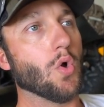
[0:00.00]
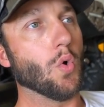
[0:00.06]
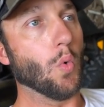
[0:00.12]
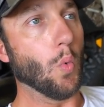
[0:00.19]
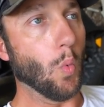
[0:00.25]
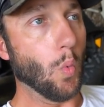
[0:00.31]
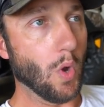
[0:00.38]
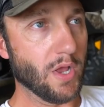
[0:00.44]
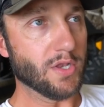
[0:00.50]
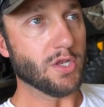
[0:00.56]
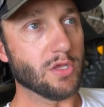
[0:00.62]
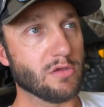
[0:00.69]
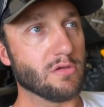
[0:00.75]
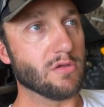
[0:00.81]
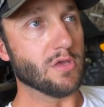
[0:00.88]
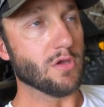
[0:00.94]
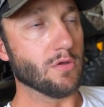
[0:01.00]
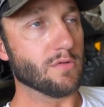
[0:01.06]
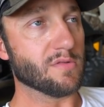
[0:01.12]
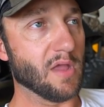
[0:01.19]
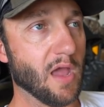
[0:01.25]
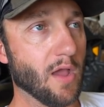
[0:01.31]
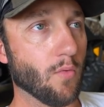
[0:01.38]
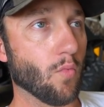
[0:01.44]
What do you
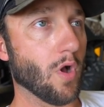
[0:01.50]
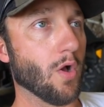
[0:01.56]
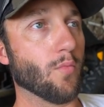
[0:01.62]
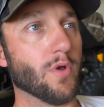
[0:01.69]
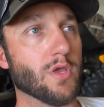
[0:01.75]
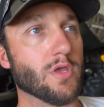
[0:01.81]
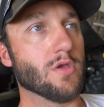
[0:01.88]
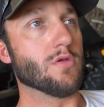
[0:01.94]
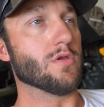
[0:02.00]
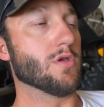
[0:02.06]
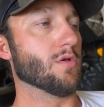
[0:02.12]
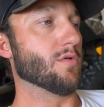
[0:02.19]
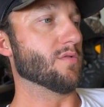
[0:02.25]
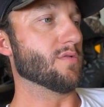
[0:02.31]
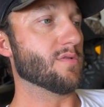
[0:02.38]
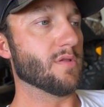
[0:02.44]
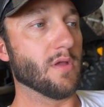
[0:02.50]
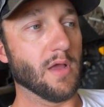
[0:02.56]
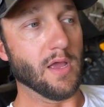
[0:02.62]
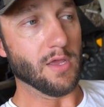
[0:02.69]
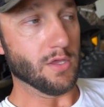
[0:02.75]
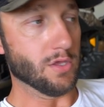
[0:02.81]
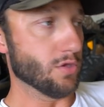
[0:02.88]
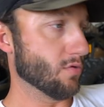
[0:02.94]
use? I want what you use.
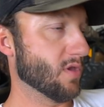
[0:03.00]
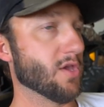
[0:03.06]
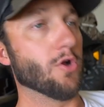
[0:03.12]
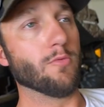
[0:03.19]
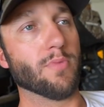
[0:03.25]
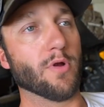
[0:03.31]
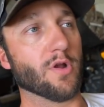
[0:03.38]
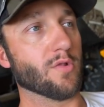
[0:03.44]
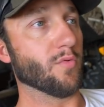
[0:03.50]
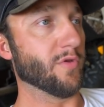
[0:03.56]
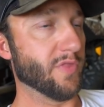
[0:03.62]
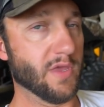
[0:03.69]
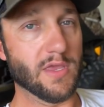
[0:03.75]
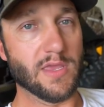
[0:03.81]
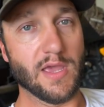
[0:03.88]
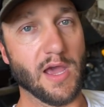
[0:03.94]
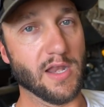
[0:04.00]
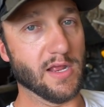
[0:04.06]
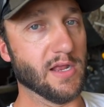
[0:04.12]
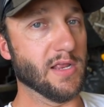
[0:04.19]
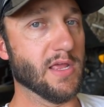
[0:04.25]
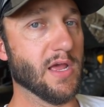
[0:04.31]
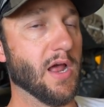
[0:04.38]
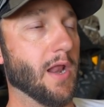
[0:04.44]
You kill birds with it, yada,
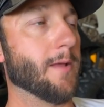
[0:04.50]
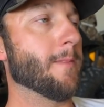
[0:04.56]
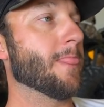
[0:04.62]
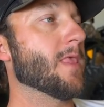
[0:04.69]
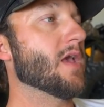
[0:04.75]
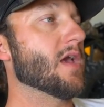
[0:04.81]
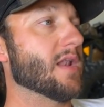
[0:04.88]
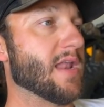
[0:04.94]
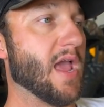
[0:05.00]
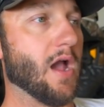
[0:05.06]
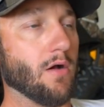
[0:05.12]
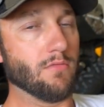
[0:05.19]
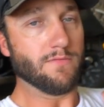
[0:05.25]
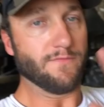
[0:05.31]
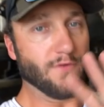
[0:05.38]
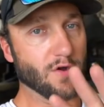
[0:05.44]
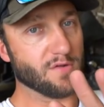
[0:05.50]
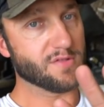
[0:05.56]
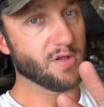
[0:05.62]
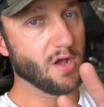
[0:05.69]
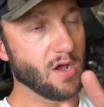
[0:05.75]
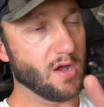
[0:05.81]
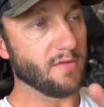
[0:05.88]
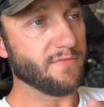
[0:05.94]
yada, yada. Now, first
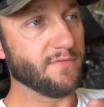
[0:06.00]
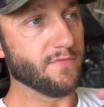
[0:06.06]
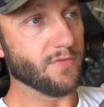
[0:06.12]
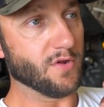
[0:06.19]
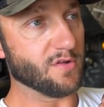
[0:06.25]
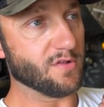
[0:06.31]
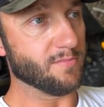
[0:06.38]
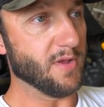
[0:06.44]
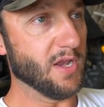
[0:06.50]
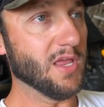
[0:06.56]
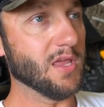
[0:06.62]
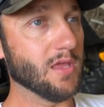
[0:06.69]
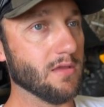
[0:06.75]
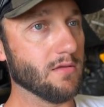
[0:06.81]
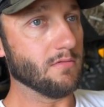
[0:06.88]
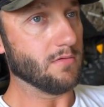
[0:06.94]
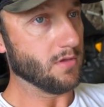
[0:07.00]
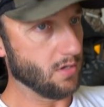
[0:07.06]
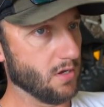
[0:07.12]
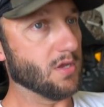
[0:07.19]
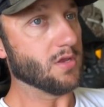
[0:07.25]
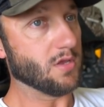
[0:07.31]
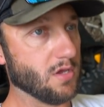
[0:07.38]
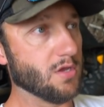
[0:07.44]
off, there's many
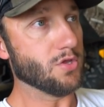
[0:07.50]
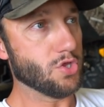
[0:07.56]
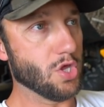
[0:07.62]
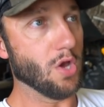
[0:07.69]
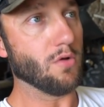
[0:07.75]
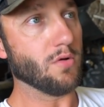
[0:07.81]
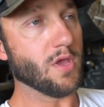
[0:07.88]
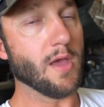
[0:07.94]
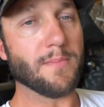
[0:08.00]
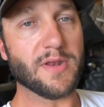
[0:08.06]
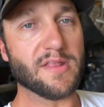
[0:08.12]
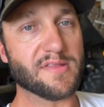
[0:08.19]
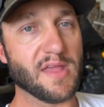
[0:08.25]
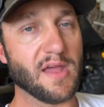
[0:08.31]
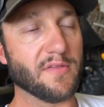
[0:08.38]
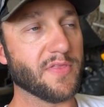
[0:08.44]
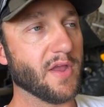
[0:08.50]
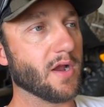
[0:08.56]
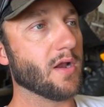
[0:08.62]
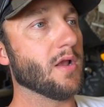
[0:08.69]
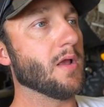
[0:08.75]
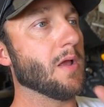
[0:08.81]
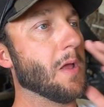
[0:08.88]
good choke companies out there.